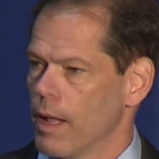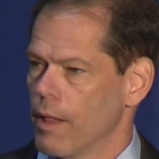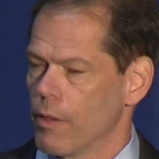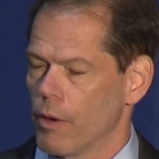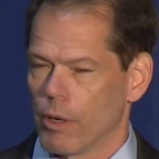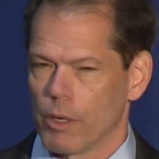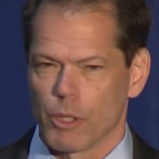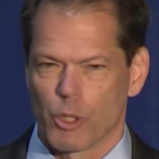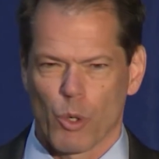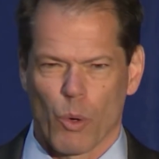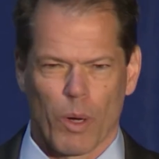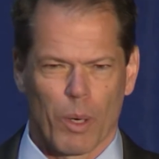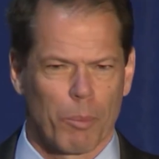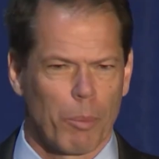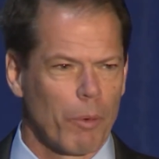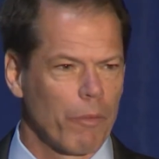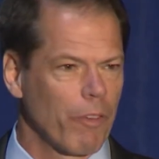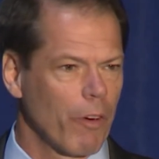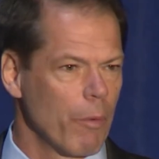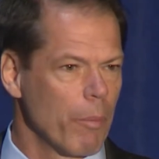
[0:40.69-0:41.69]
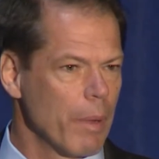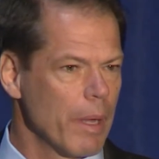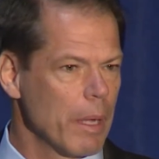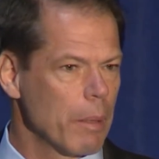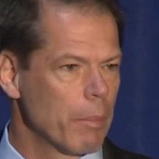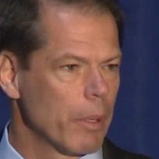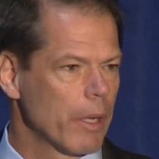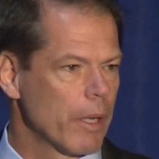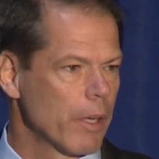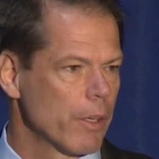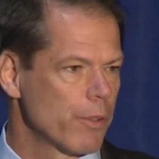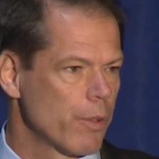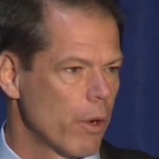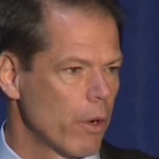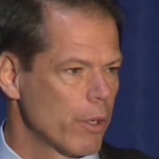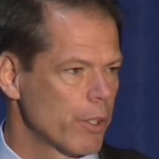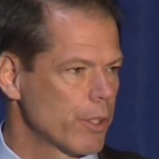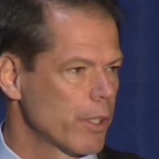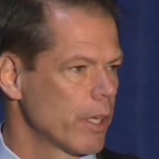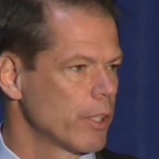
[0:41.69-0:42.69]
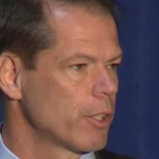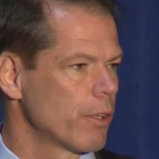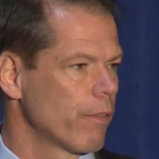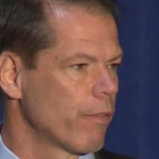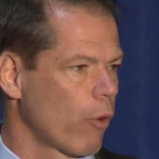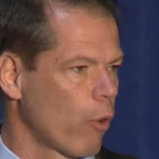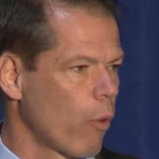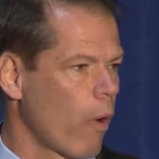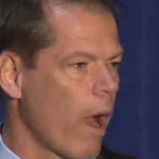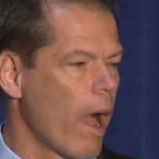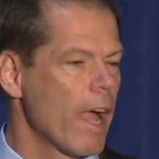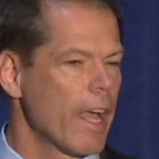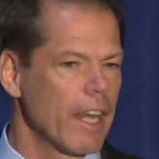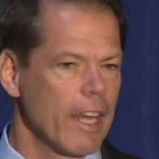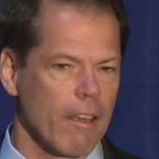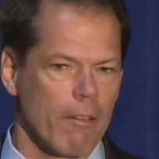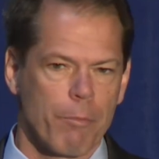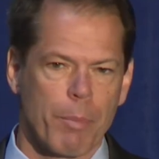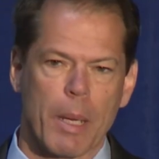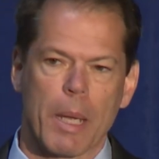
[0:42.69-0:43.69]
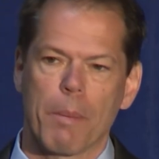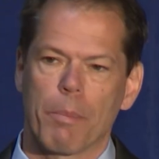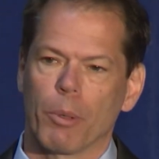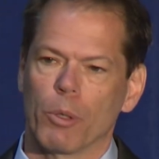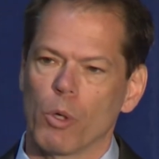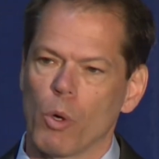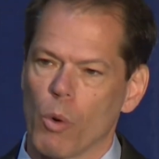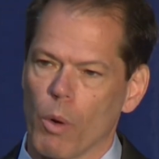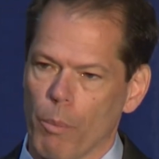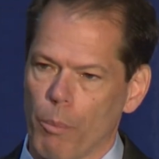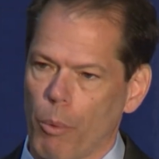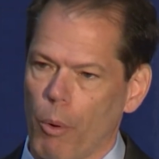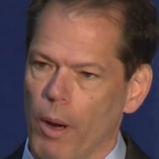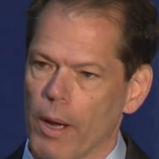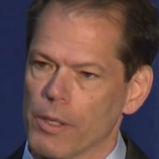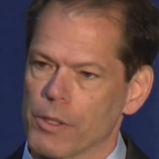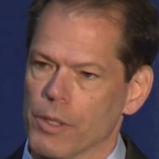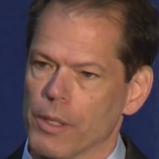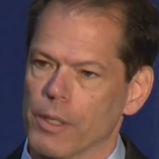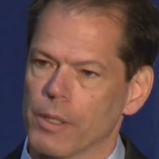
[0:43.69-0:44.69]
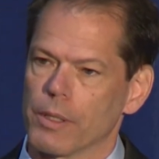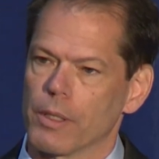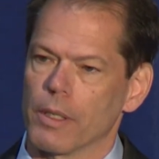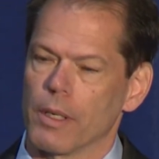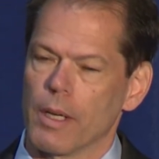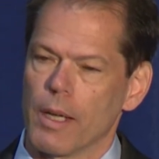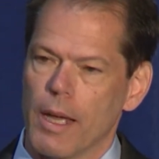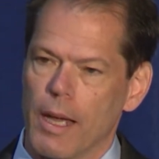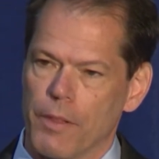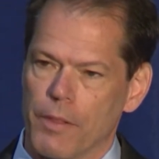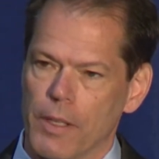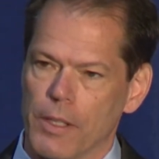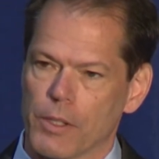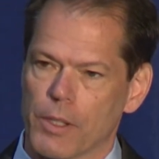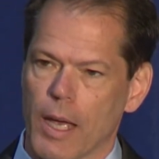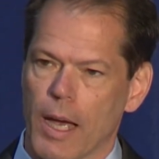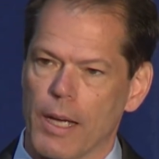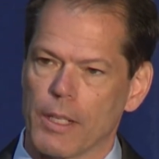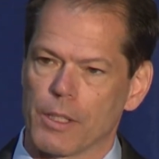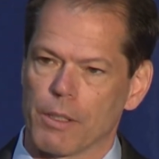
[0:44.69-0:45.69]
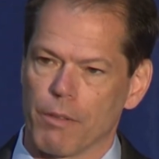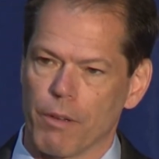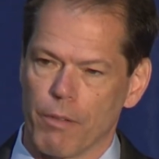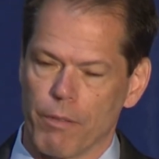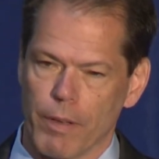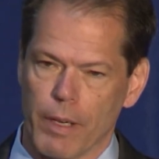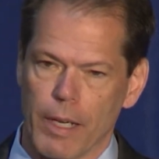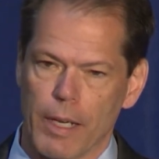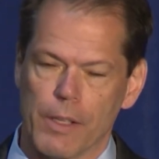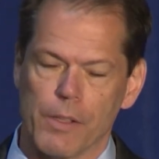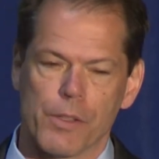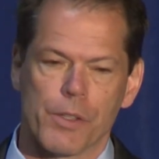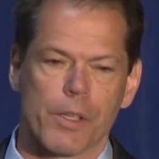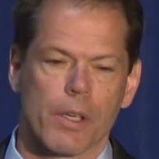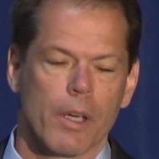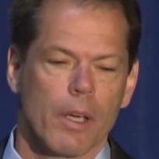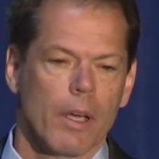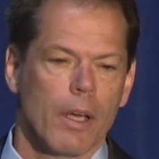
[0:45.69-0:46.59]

they're enjoyable for me because there are such a variety of people who are present at these kinds of events.